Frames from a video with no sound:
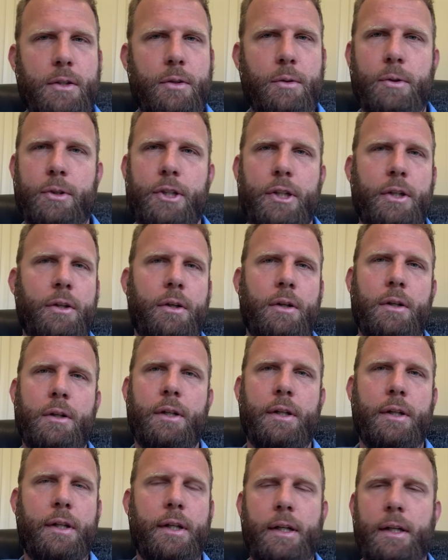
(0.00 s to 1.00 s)
scorching hot.
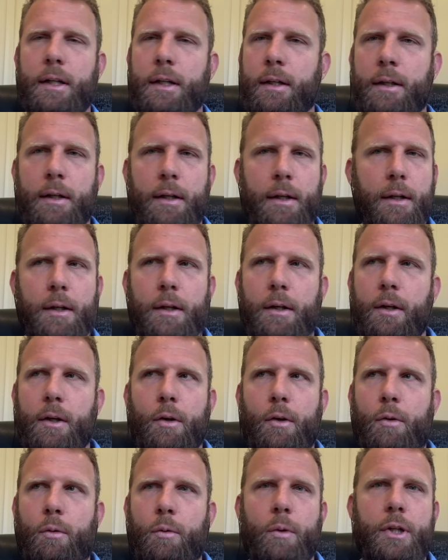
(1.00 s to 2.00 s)
And thinking
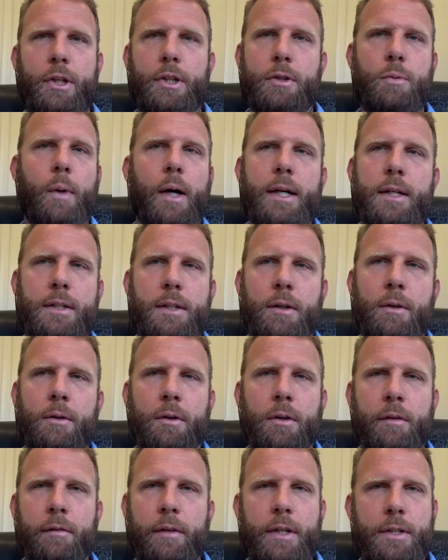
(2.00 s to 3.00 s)
we're just wasting
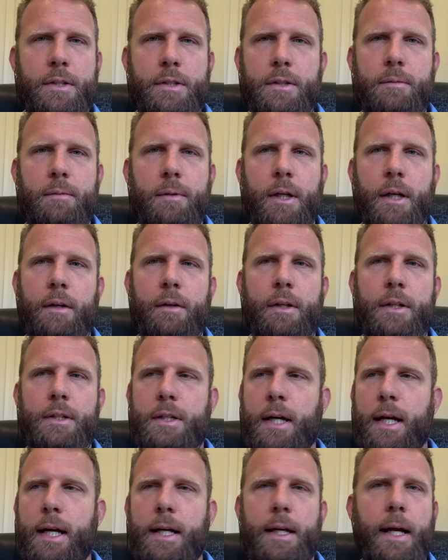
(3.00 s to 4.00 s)
all of this,
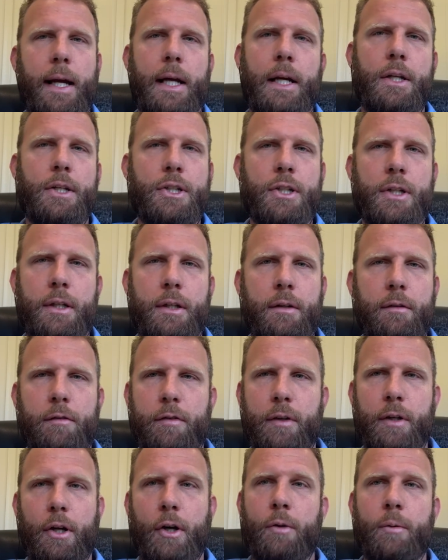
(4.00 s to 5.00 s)
this heat energy
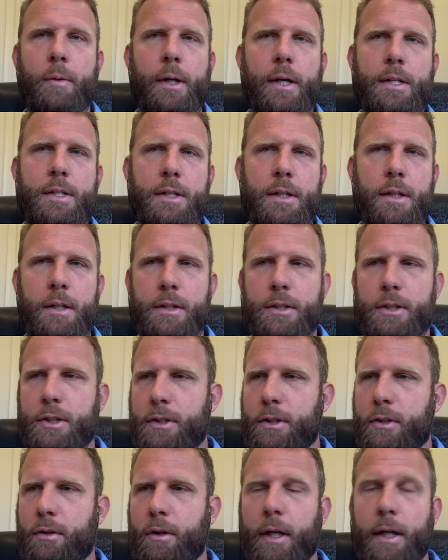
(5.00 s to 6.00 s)
for no reason. It's
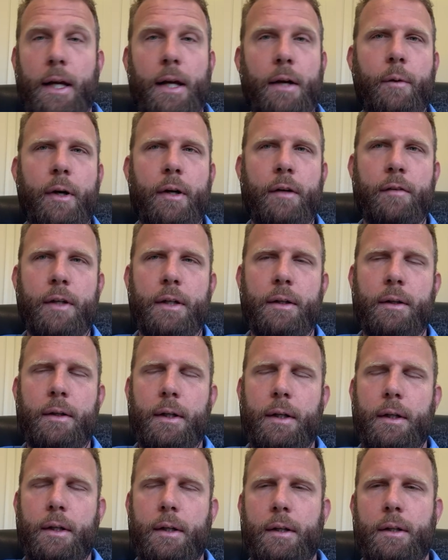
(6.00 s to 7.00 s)
just trying to get rid of it.
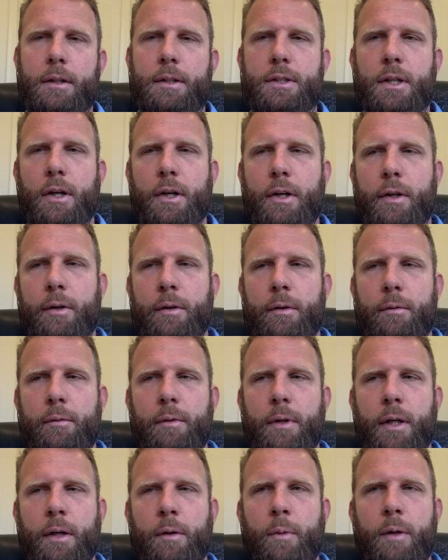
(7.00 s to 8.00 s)
So,
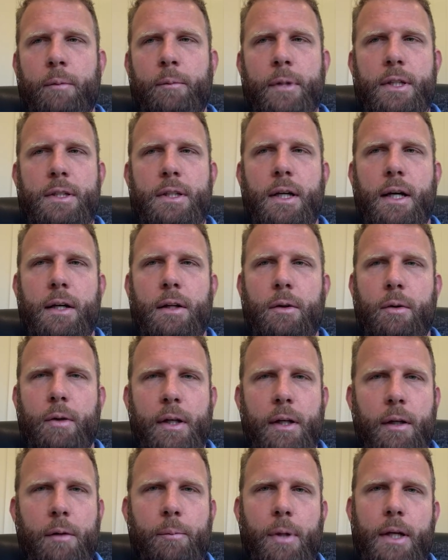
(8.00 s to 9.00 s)
when we started
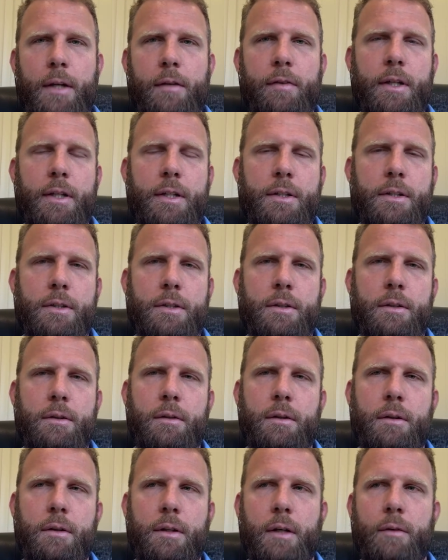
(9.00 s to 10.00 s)
looking at beefies,
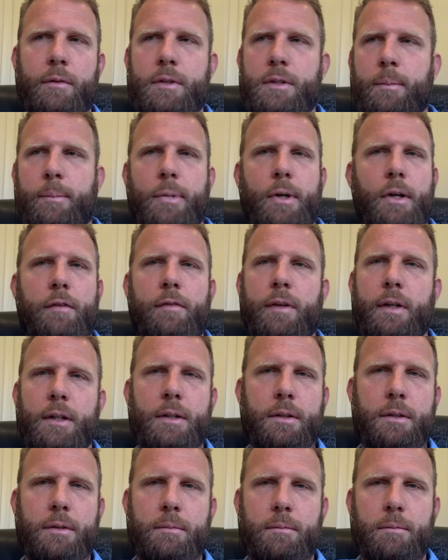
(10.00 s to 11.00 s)
that was the
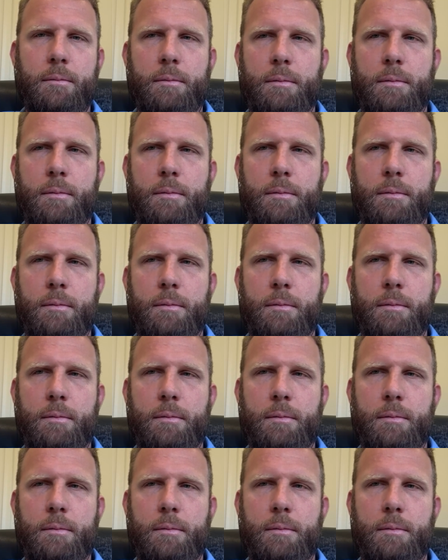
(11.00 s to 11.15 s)
perfect